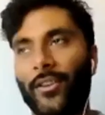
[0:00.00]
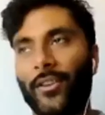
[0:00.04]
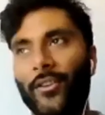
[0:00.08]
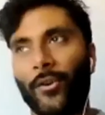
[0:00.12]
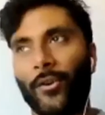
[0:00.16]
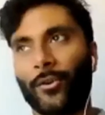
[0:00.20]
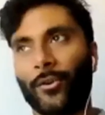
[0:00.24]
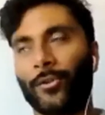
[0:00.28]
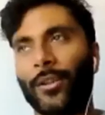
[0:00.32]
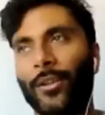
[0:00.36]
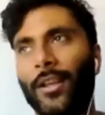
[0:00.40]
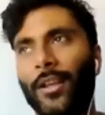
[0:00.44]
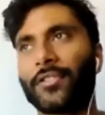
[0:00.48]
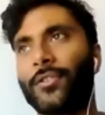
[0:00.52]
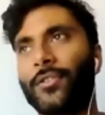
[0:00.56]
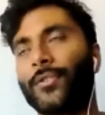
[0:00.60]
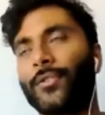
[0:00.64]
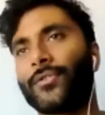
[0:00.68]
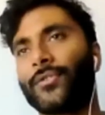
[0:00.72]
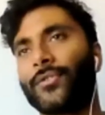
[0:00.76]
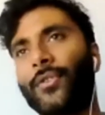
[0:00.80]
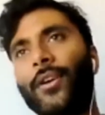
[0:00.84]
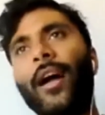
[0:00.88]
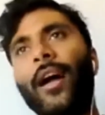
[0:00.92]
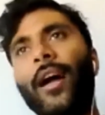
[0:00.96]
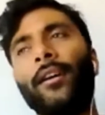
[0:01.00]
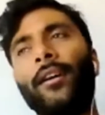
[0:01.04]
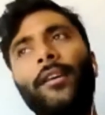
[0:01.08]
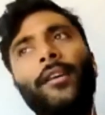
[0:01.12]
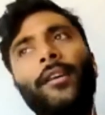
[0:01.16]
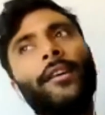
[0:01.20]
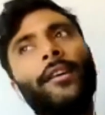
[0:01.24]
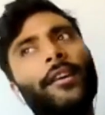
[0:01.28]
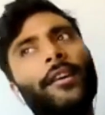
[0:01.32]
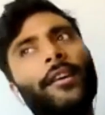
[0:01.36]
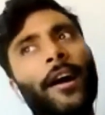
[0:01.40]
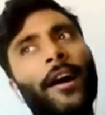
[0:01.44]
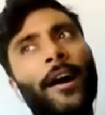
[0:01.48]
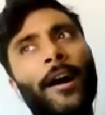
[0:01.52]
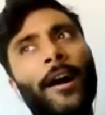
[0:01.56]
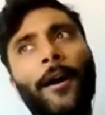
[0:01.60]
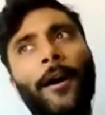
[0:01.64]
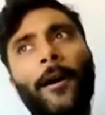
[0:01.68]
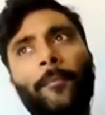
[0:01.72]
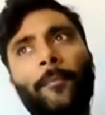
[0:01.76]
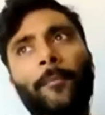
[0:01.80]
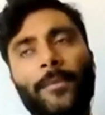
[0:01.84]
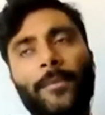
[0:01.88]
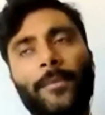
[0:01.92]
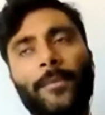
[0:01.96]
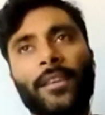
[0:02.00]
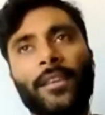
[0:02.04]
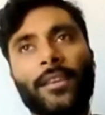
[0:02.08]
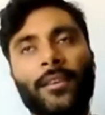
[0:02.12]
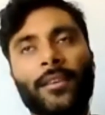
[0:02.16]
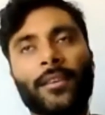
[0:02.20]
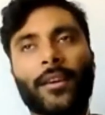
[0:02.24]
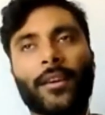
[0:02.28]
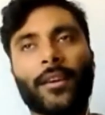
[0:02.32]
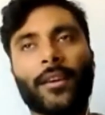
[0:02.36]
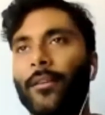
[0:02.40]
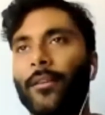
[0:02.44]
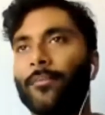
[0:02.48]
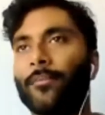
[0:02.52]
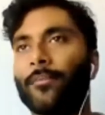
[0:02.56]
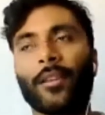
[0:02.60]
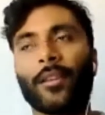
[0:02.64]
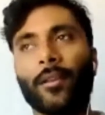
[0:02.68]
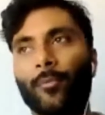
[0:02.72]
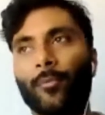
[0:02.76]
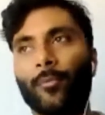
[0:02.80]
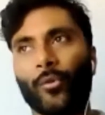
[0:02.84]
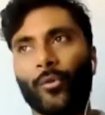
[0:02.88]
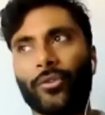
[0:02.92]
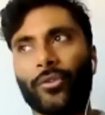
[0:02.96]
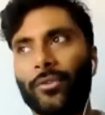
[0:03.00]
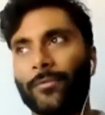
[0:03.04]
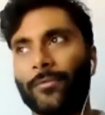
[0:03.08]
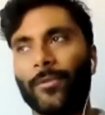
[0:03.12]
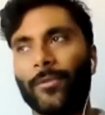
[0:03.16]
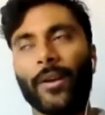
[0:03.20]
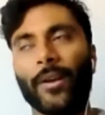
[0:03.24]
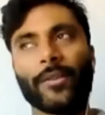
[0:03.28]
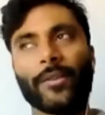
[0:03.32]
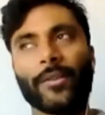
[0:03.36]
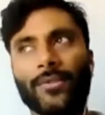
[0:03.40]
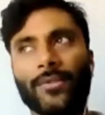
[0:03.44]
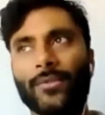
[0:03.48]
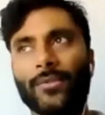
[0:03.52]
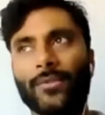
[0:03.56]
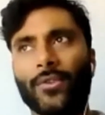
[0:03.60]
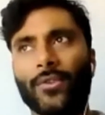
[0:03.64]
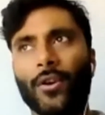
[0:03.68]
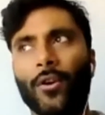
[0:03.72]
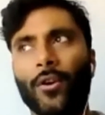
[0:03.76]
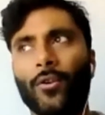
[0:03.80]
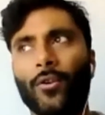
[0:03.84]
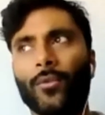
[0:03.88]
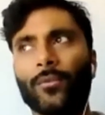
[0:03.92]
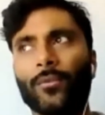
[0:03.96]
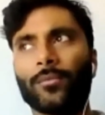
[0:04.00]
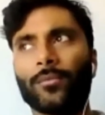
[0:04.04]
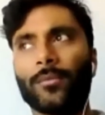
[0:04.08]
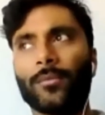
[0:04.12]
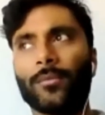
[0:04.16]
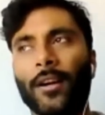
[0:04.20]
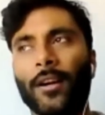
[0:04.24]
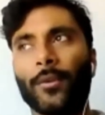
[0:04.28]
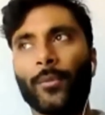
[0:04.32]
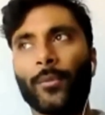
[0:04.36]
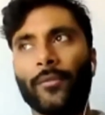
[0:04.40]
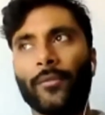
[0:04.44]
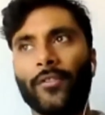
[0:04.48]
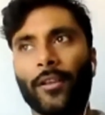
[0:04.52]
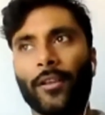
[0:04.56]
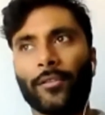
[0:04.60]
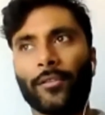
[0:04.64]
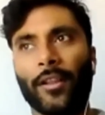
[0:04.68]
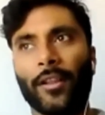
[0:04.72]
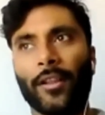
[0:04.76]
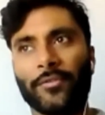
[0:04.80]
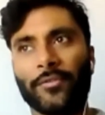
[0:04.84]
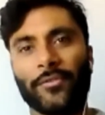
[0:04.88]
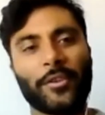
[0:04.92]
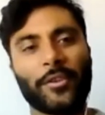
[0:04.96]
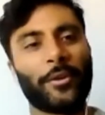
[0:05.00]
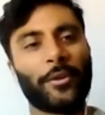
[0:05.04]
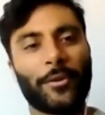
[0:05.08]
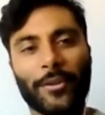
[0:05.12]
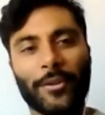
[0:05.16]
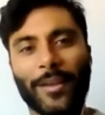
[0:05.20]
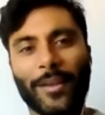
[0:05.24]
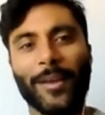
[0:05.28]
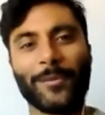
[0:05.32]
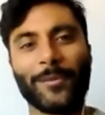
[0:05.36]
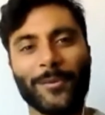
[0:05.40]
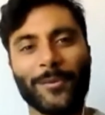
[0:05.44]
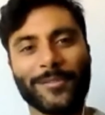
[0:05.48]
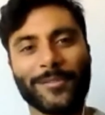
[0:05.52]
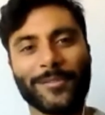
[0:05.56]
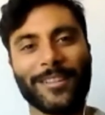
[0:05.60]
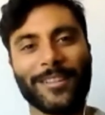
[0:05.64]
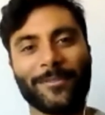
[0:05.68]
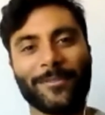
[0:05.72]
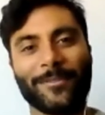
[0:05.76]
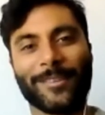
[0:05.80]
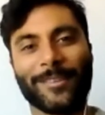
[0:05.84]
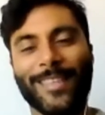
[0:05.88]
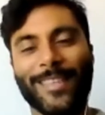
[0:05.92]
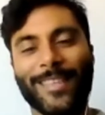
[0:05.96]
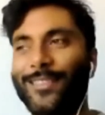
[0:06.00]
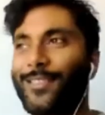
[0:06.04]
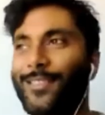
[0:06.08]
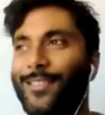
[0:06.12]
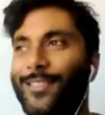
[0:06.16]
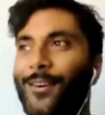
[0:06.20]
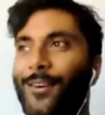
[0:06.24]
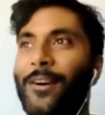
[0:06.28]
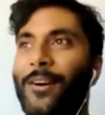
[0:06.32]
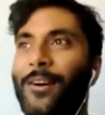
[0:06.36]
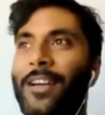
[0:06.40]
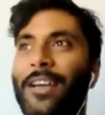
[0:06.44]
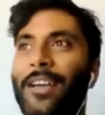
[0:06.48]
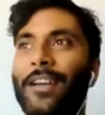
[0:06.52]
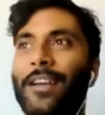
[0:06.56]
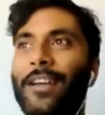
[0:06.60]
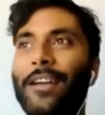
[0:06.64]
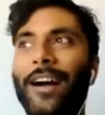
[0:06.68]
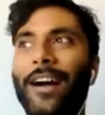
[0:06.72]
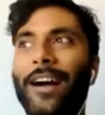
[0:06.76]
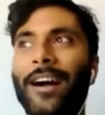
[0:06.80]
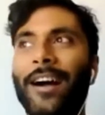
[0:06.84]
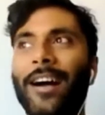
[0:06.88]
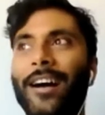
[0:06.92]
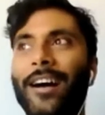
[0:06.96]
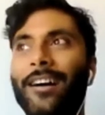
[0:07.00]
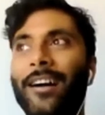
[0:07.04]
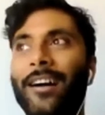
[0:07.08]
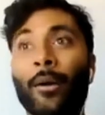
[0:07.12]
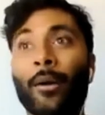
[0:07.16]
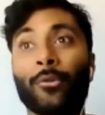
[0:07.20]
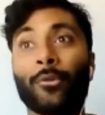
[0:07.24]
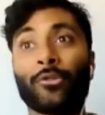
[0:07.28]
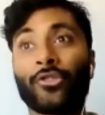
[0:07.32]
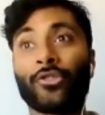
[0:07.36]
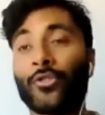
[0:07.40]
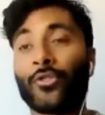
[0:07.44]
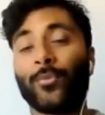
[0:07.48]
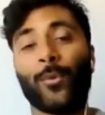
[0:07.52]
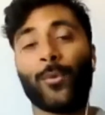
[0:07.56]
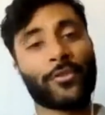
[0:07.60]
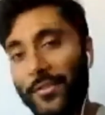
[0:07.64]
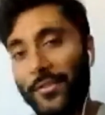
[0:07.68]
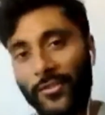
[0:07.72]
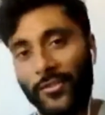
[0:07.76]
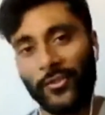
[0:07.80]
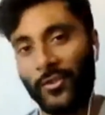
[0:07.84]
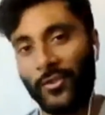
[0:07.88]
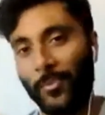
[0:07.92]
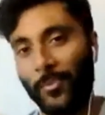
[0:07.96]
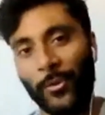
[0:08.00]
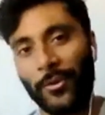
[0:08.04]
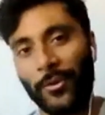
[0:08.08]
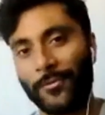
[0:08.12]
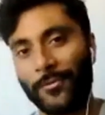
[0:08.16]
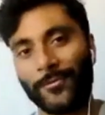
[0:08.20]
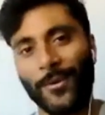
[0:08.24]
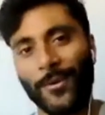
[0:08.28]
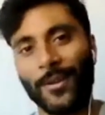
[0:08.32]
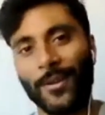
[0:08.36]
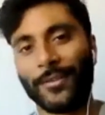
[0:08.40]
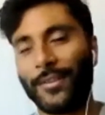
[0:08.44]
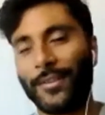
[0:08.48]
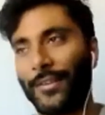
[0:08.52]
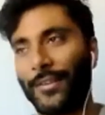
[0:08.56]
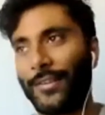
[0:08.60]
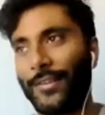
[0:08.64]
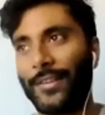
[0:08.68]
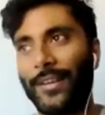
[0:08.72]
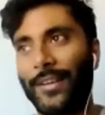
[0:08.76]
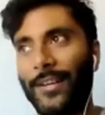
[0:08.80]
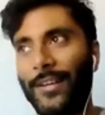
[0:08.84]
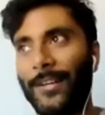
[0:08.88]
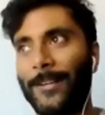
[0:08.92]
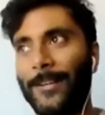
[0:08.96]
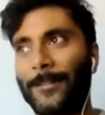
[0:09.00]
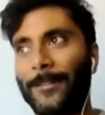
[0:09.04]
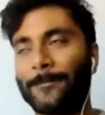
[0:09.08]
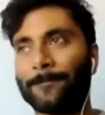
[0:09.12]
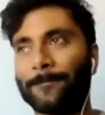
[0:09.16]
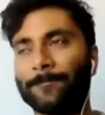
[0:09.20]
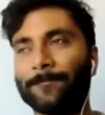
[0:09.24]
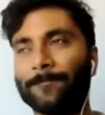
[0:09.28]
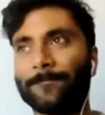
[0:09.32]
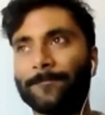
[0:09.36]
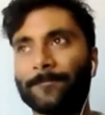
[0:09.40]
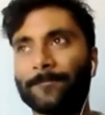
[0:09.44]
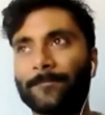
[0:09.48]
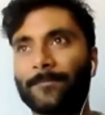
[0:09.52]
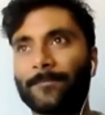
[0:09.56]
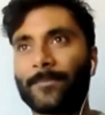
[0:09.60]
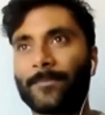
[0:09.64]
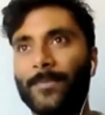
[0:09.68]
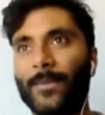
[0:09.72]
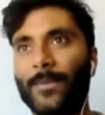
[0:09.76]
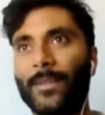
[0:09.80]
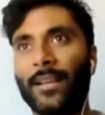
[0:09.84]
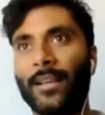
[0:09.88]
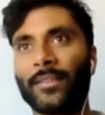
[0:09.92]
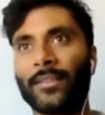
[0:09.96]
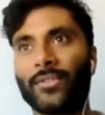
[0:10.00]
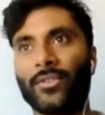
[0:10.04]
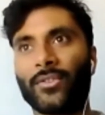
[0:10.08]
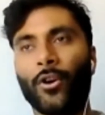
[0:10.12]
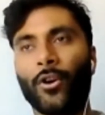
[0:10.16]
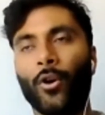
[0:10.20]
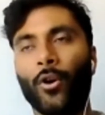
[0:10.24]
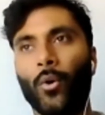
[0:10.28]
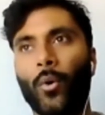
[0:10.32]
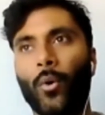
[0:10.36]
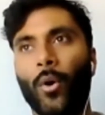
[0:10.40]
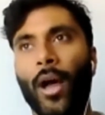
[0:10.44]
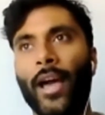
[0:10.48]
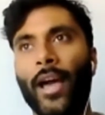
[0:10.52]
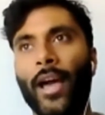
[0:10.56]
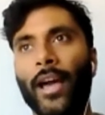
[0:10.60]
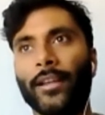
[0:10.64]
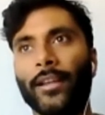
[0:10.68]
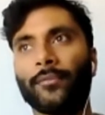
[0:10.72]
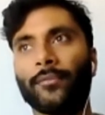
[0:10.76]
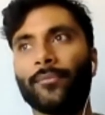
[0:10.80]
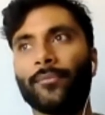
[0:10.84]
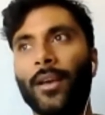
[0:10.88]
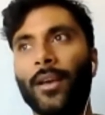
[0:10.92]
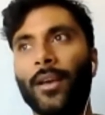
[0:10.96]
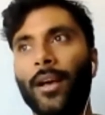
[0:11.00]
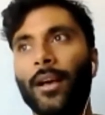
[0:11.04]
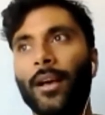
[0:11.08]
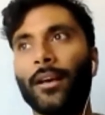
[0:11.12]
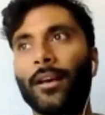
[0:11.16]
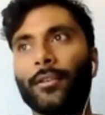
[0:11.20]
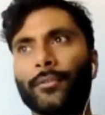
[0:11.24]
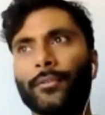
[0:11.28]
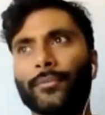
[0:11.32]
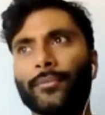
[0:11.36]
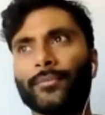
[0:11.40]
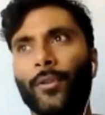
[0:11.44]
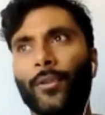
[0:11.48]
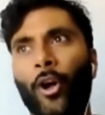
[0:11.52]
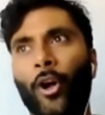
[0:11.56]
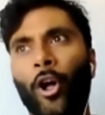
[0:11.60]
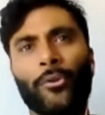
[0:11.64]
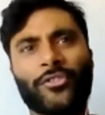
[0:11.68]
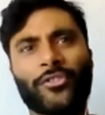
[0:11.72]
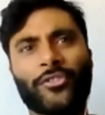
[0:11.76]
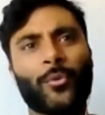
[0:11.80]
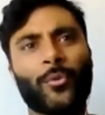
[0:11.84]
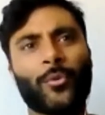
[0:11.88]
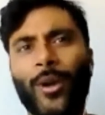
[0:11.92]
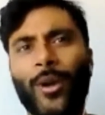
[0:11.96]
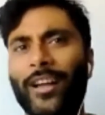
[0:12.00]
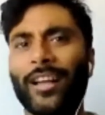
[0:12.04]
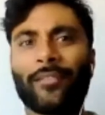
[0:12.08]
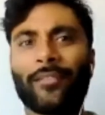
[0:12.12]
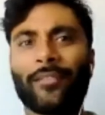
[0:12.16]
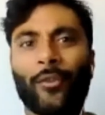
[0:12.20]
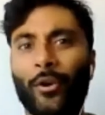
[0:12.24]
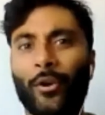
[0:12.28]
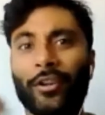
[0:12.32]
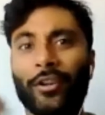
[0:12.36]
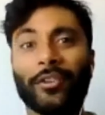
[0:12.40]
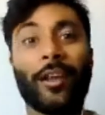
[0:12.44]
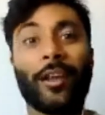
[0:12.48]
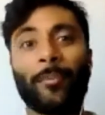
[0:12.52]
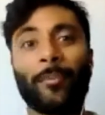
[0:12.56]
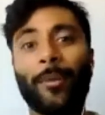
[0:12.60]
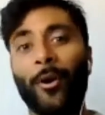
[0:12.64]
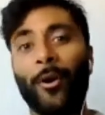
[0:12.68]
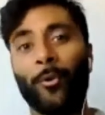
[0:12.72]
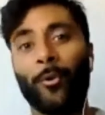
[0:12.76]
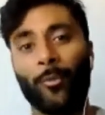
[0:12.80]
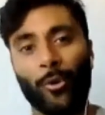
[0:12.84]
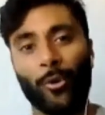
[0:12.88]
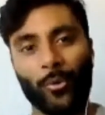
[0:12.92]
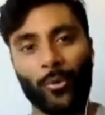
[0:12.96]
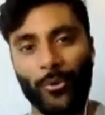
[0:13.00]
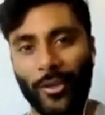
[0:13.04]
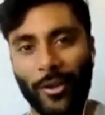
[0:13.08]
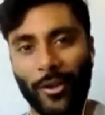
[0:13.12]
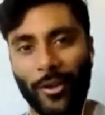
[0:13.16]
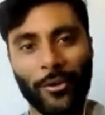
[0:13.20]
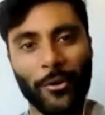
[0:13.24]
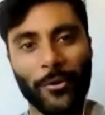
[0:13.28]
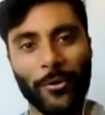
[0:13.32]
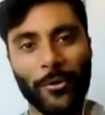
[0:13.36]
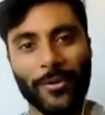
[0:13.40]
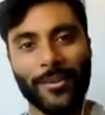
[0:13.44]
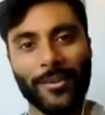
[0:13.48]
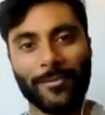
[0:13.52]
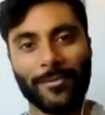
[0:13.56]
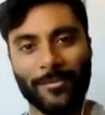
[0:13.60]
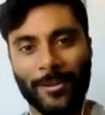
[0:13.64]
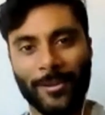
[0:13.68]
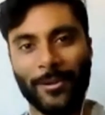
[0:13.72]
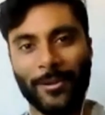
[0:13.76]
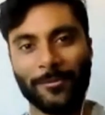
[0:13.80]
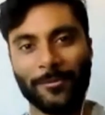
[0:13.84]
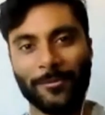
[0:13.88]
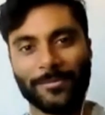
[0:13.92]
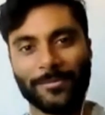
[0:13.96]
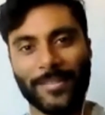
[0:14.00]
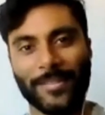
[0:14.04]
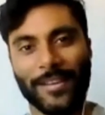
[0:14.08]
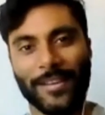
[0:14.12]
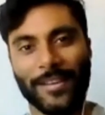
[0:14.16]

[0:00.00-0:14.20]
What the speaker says: I saw the article last year. So yeah, yeah, me and him are really good friends, and so we've done lots of theater together and stuff like that. So I was just watching as a supportive friend, and so I had almost in a way kind of already done my homework without knowing it, you know.